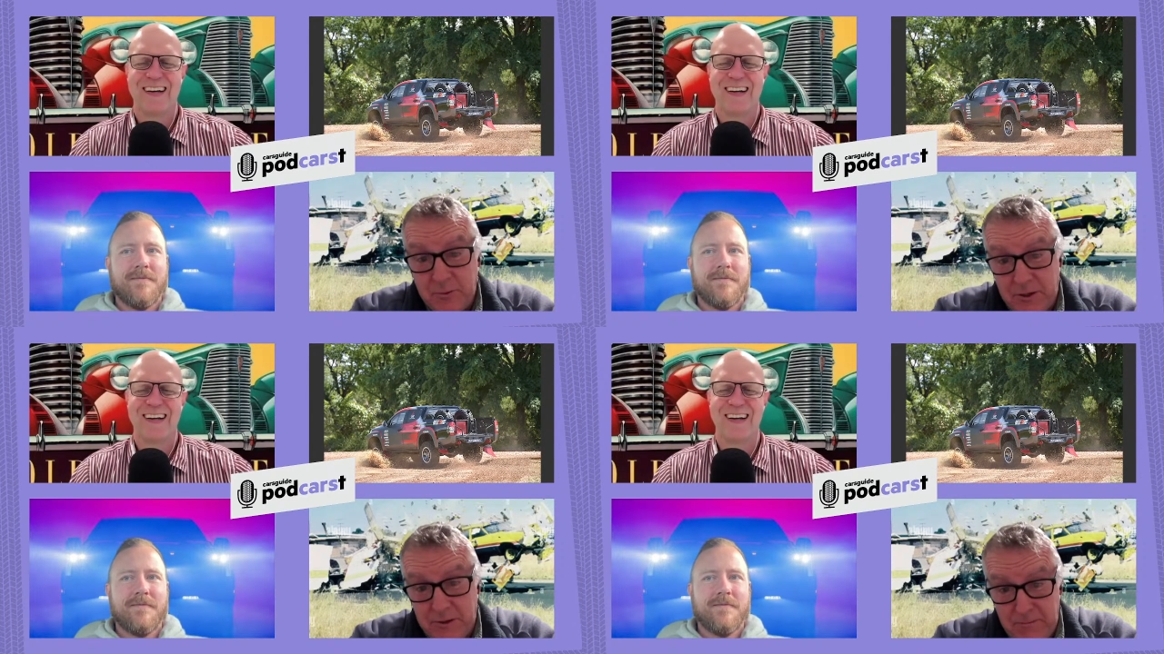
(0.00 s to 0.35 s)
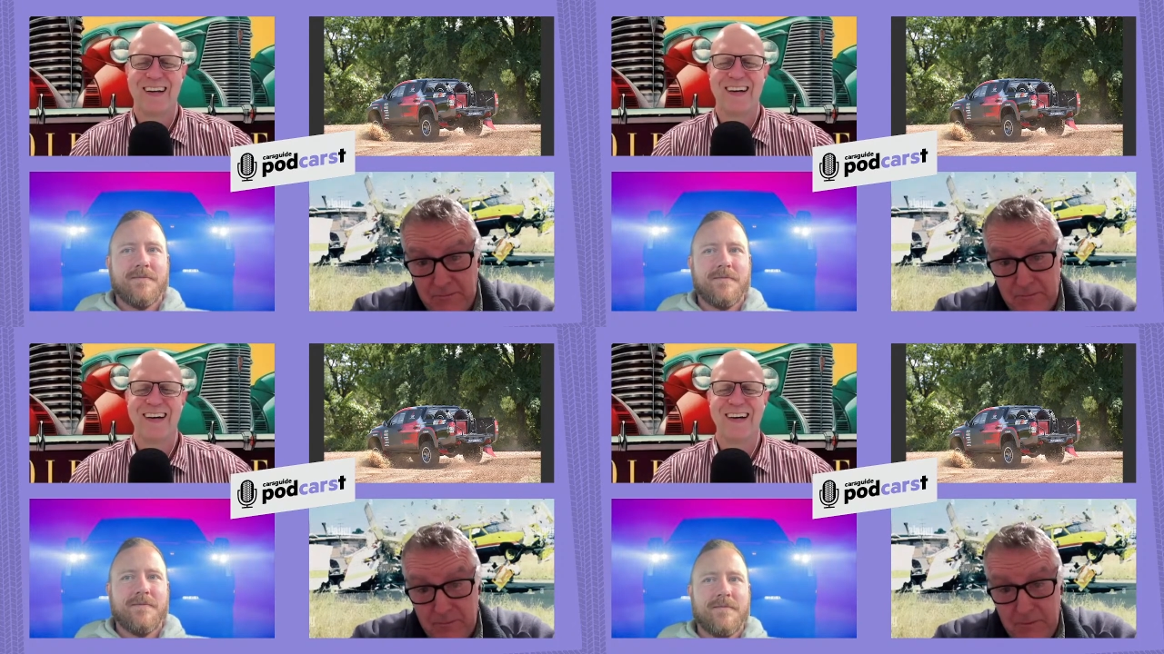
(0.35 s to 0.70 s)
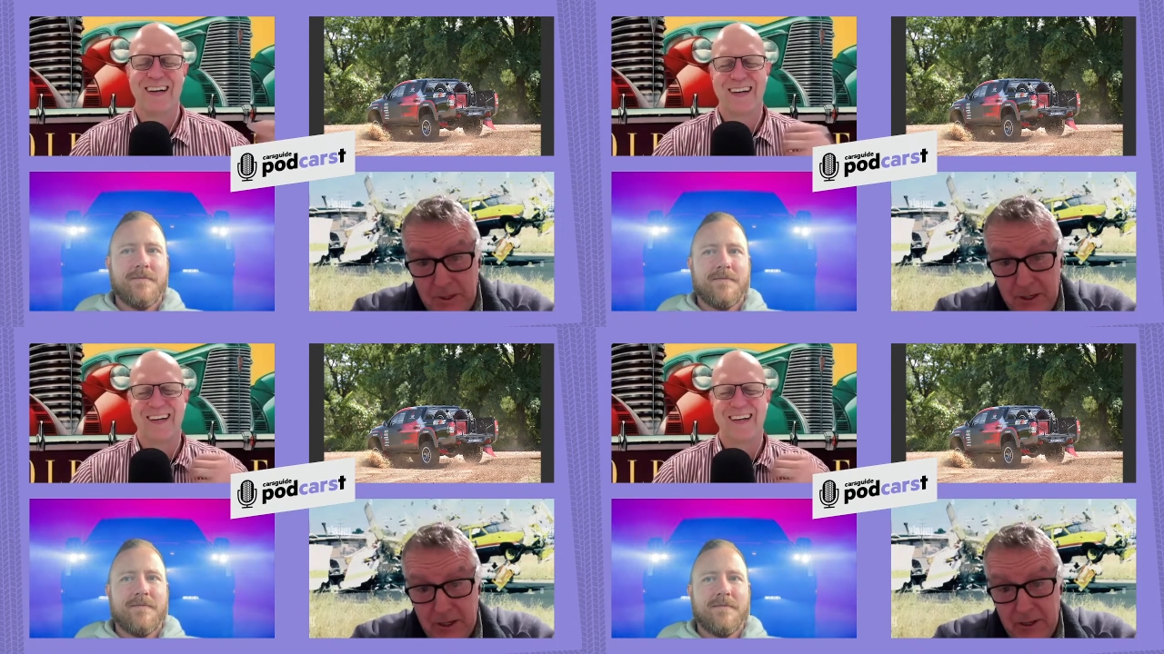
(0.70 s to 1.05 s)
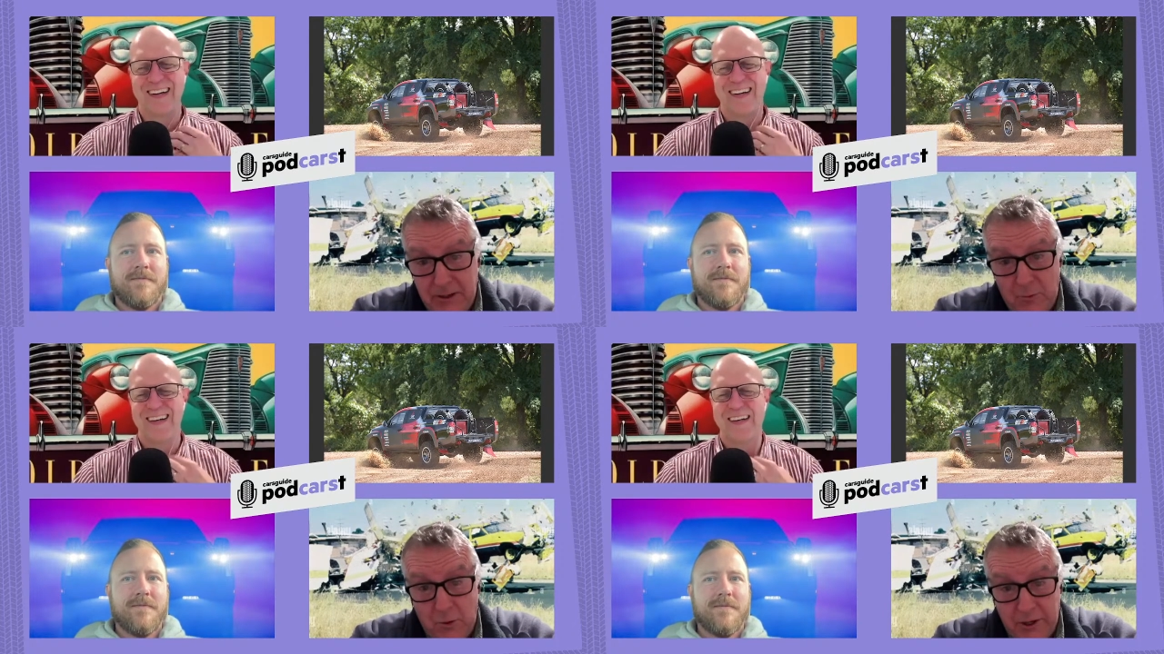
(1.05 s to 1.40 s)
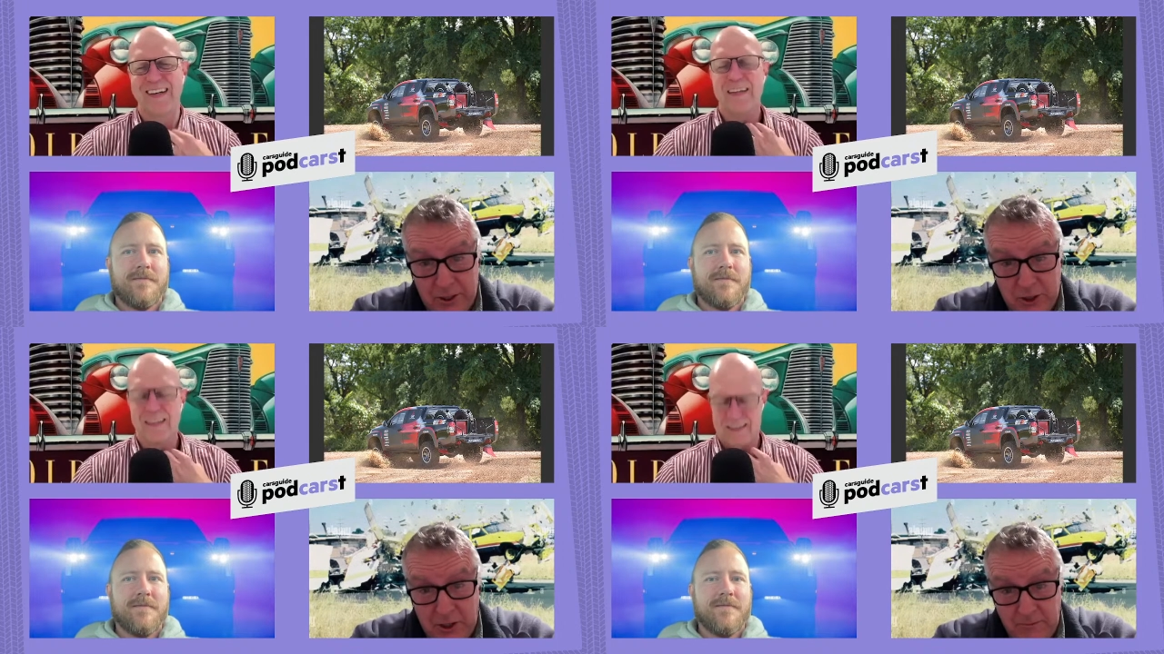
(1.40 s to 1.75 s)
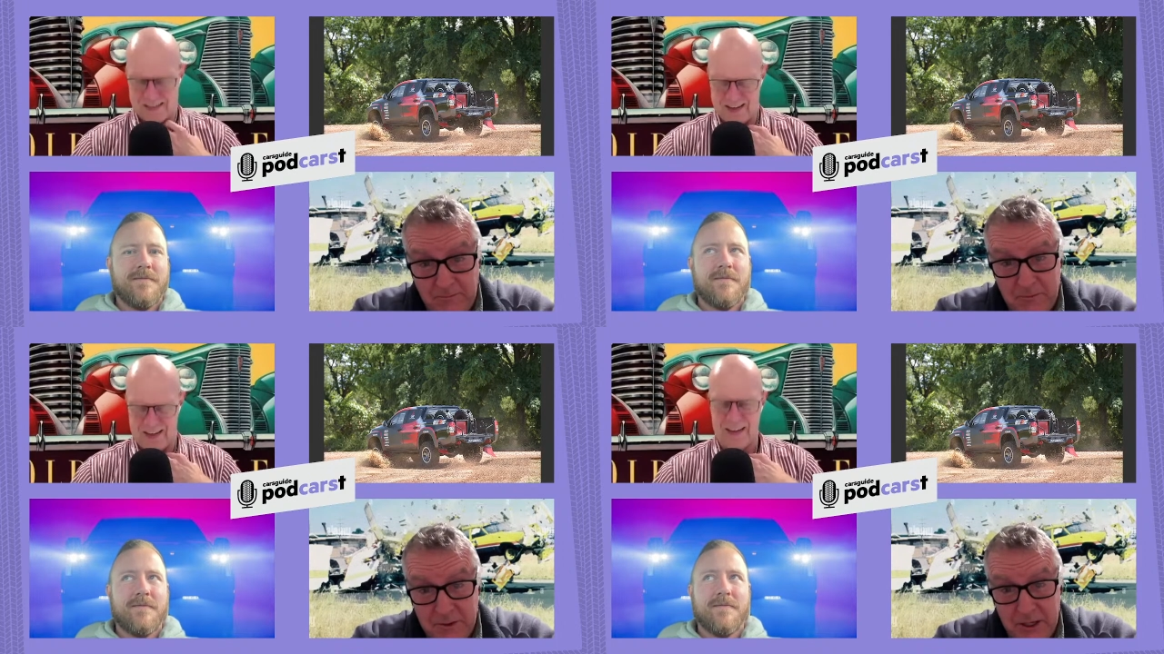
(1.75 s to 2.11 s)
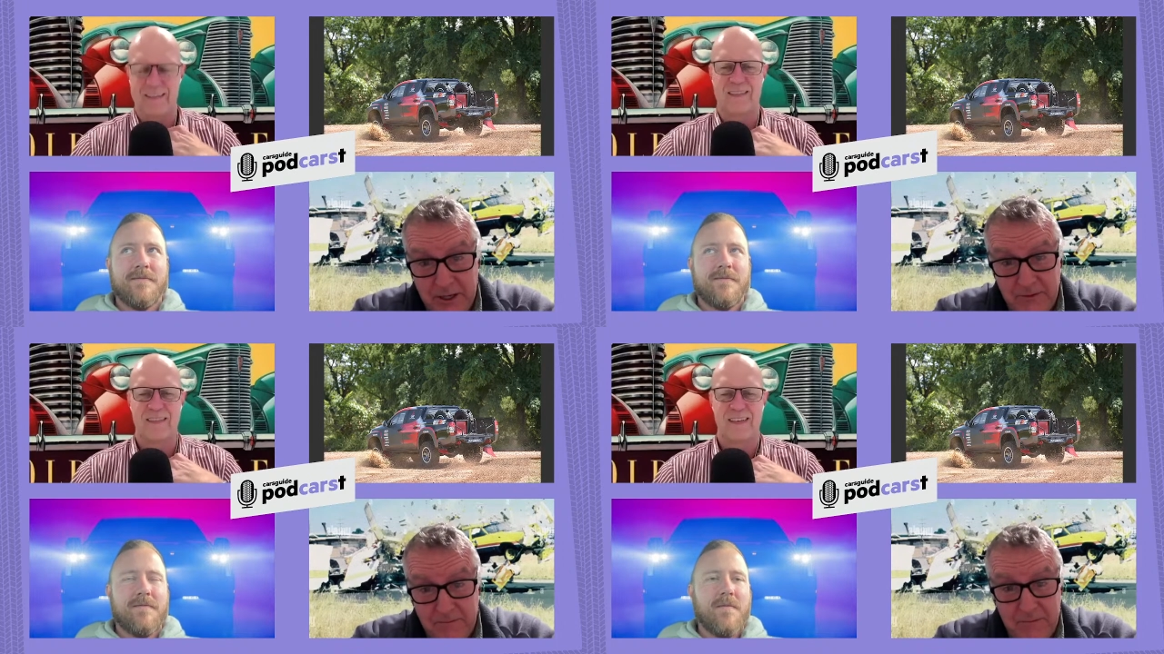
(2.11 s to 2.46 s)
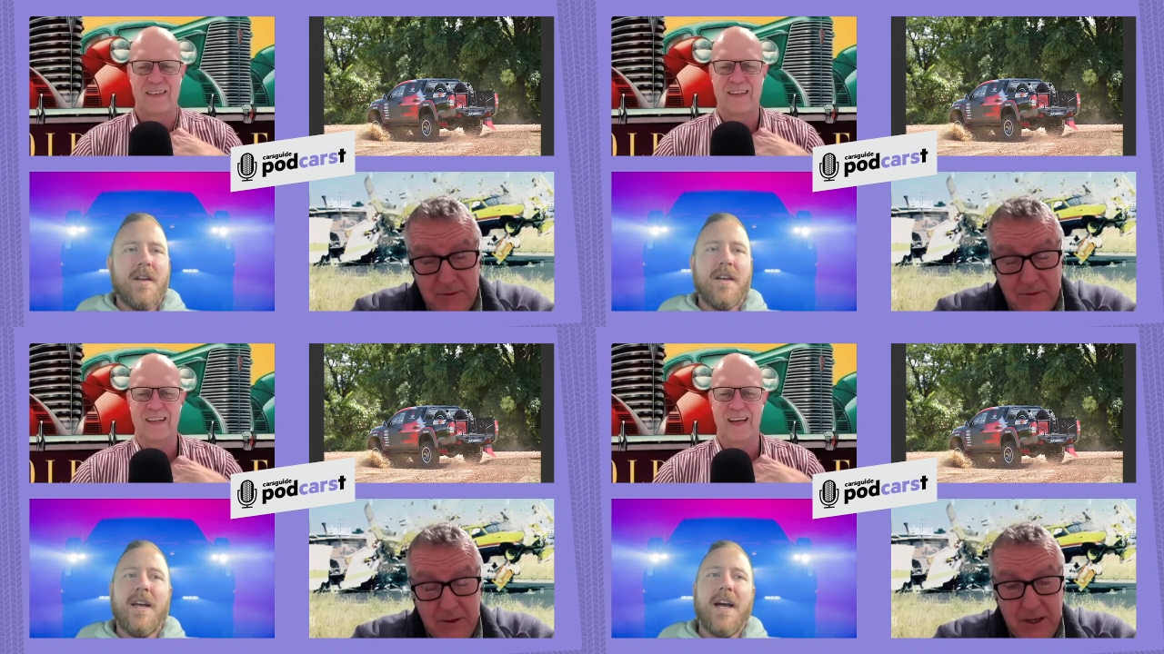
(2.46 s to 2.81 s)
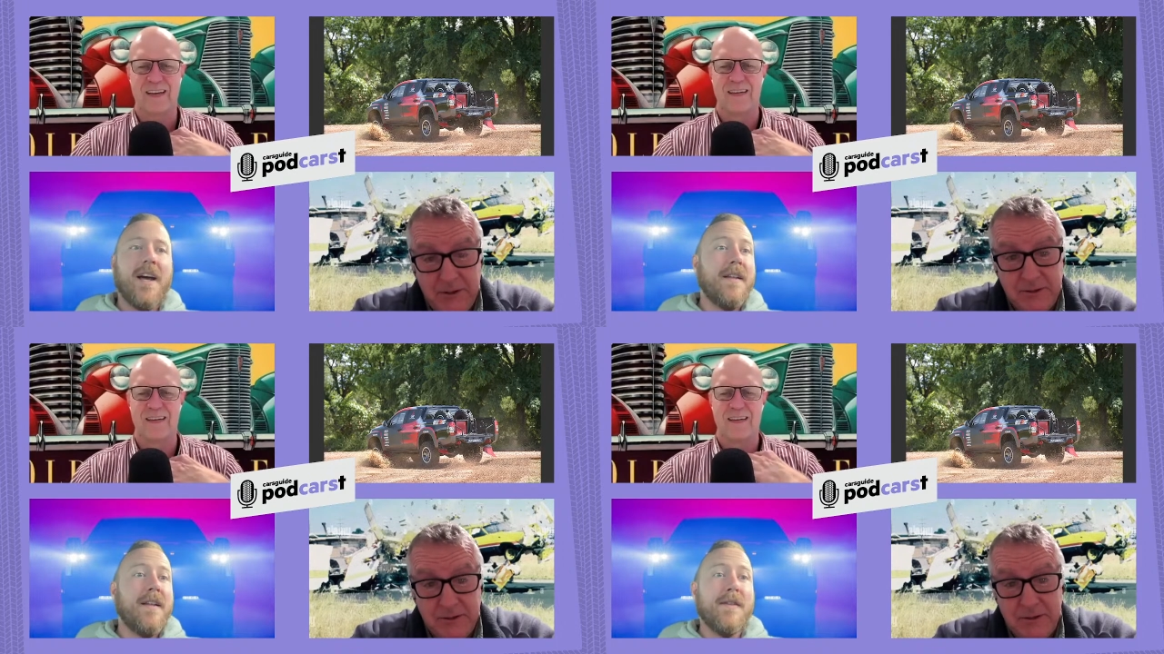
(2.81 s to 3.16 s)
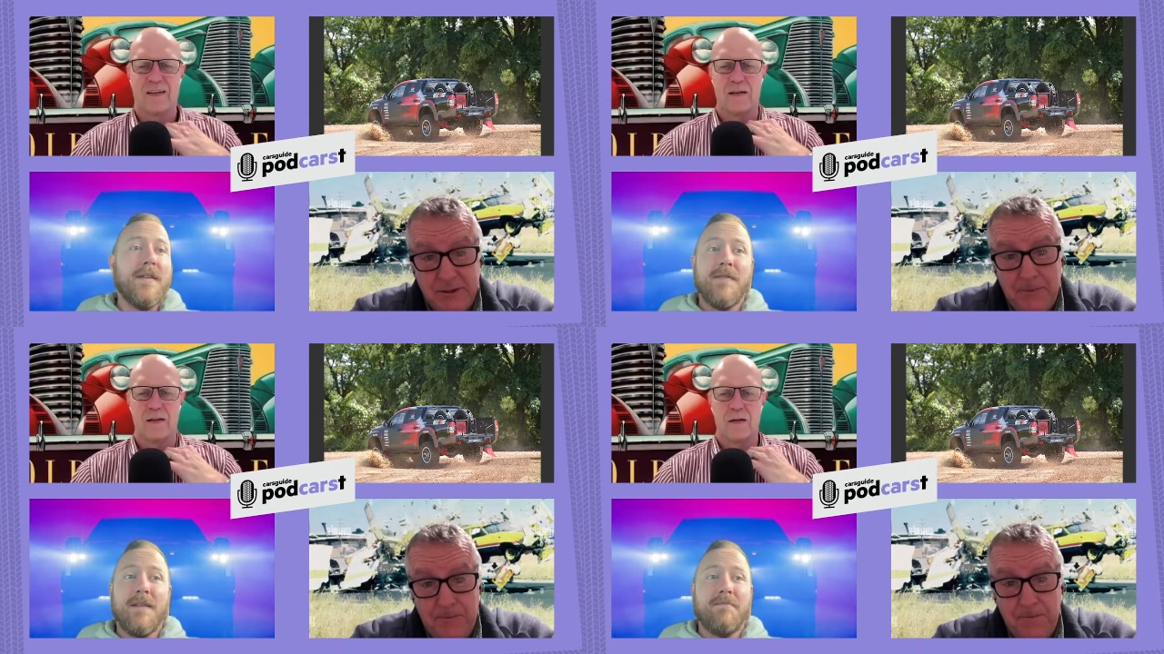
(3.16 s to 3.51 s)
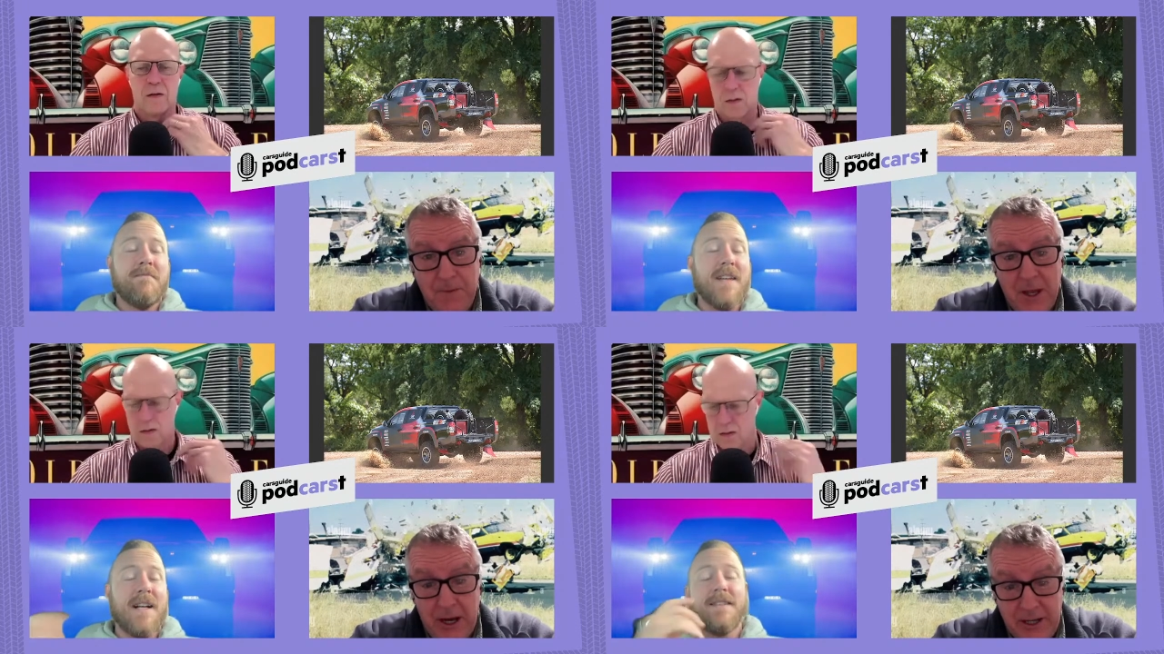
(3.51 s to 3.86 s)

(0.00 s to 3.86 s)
Speaker 1: with them, you know, in the workshop. Yeah. So yeah. He's, that's, and